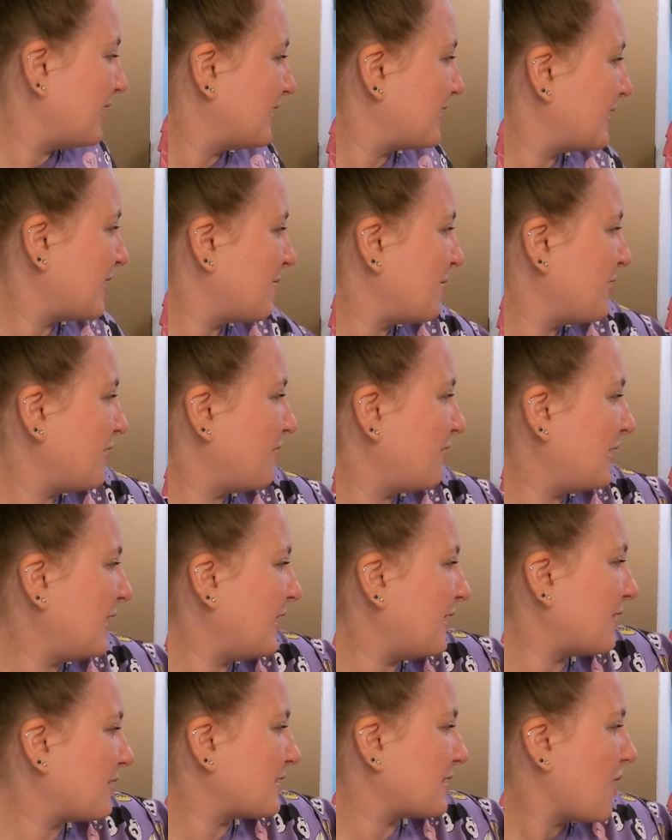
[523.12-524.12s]
some new
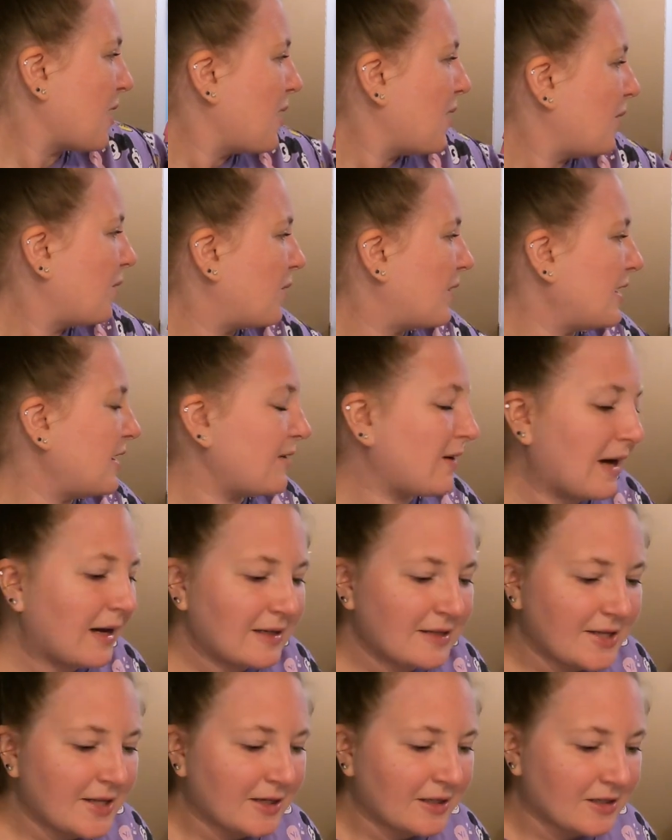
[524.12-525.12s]
videos. What do you
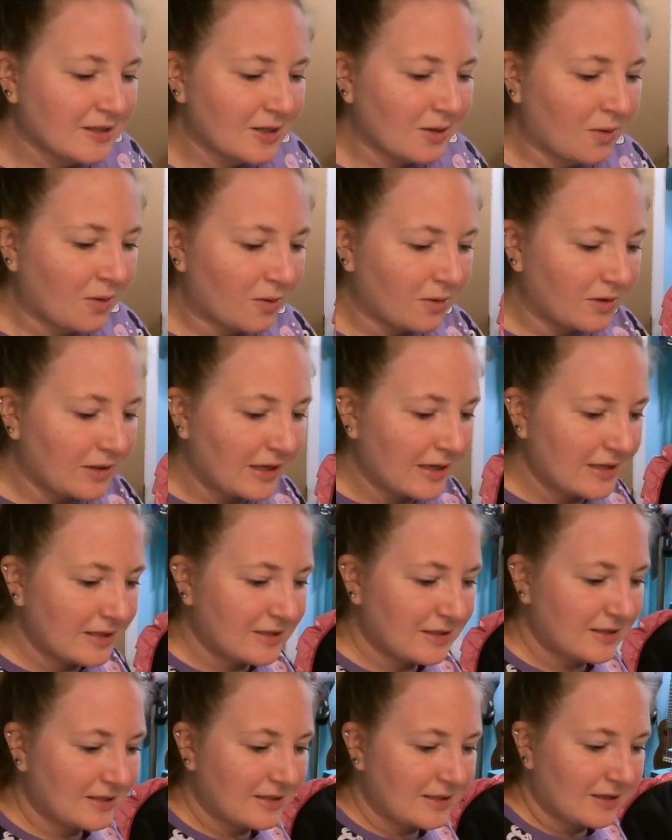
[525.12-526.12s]
guys think is the
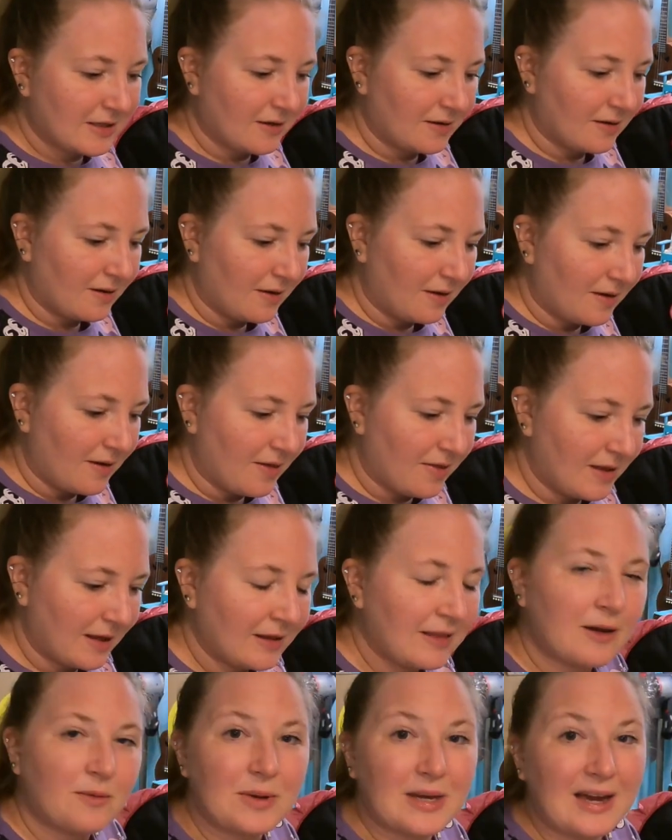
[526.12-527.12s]
coolest
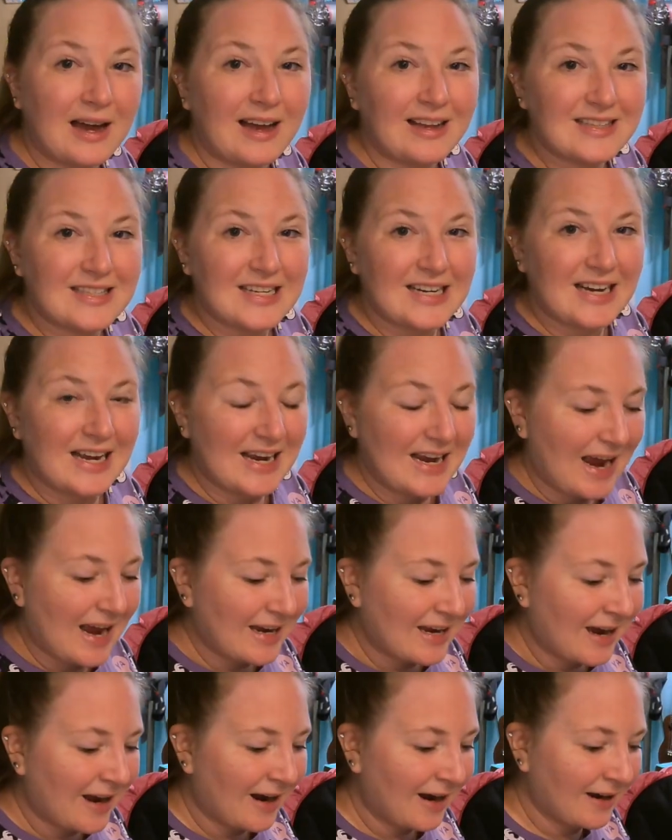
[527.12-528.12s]
thing that we got today?
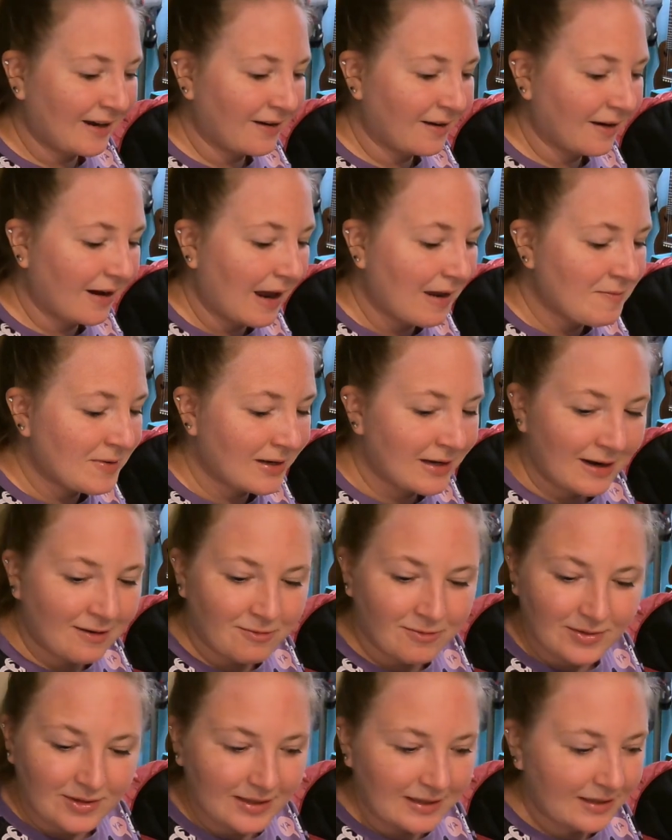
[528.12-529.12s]
I
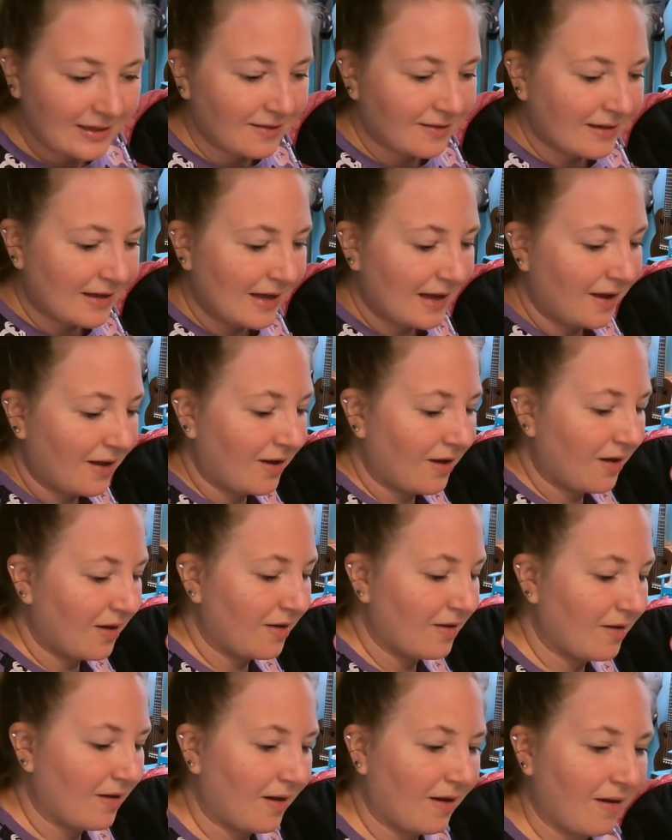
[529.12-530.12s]
really like
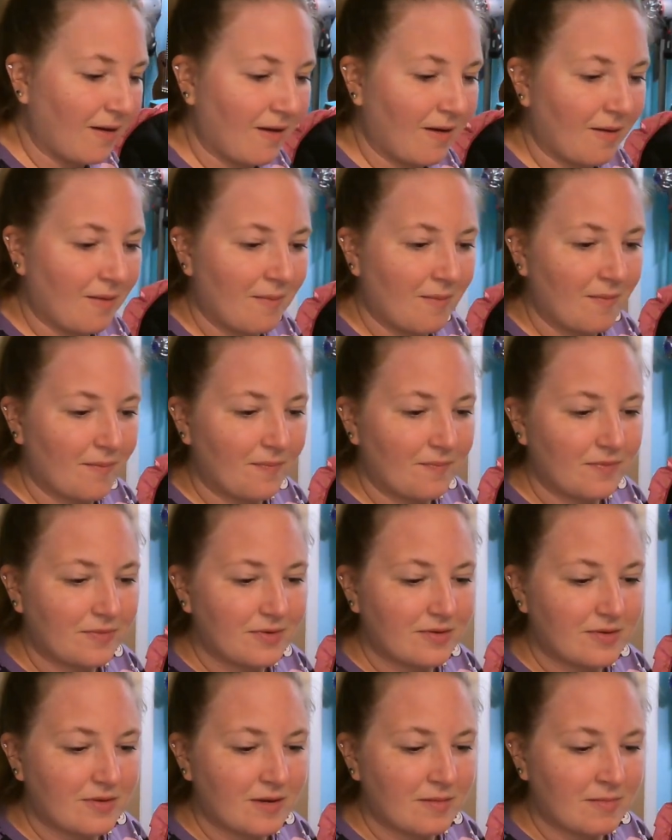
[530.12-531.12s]

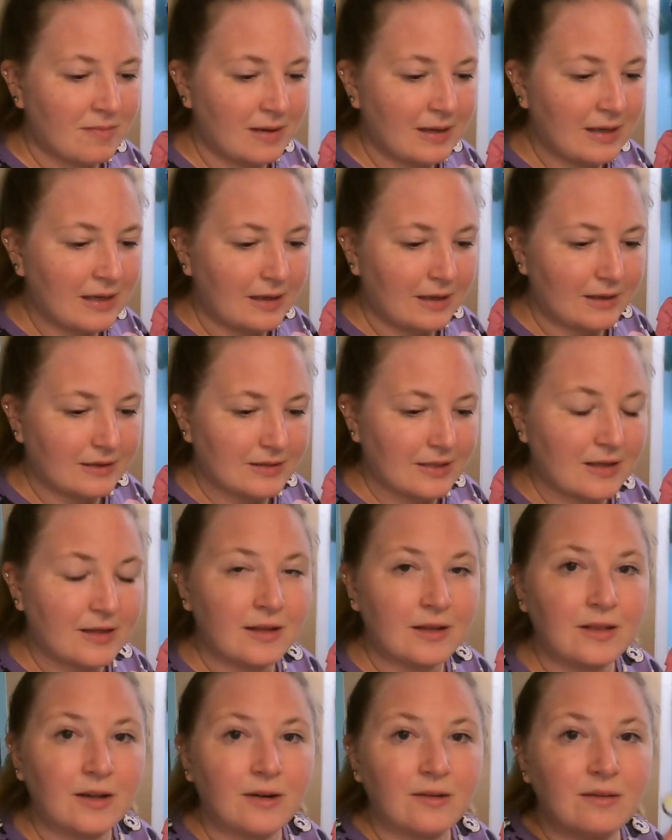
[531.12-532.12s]
the Mickeys. I
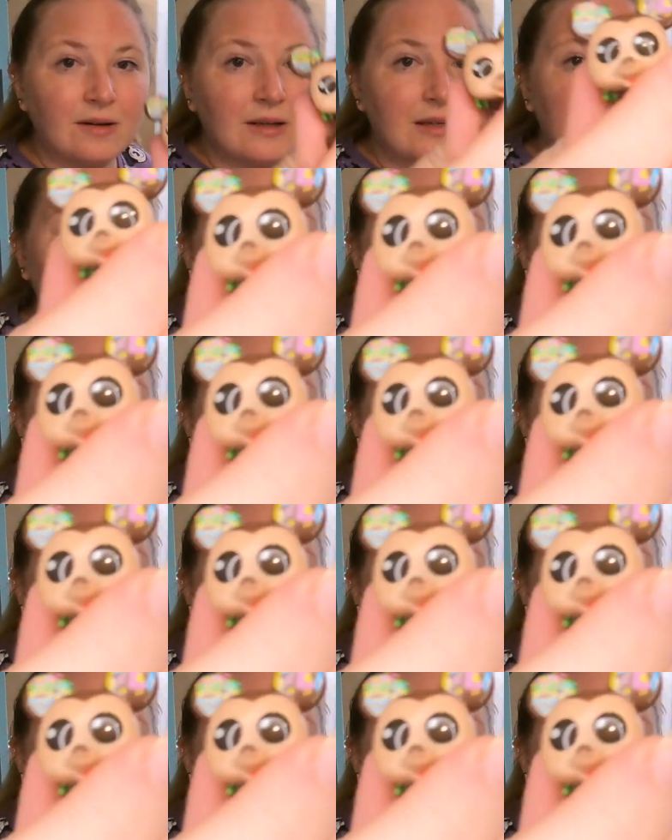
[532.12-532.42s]
think they're really